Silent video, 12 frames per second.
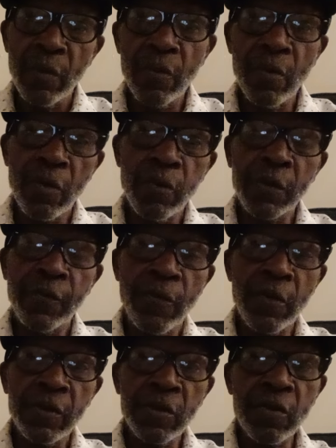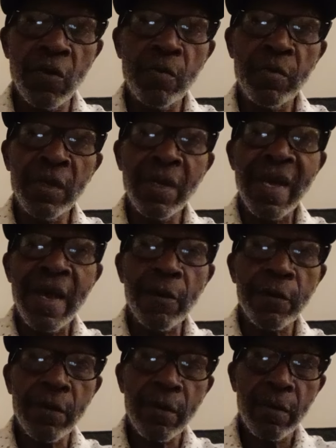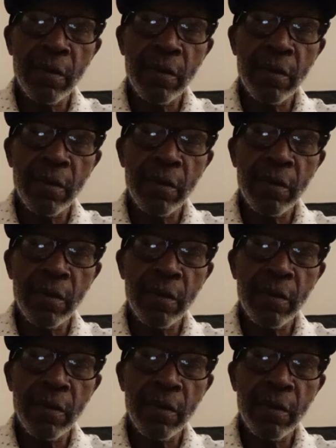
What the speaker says: You know, which voice is gonna be louder?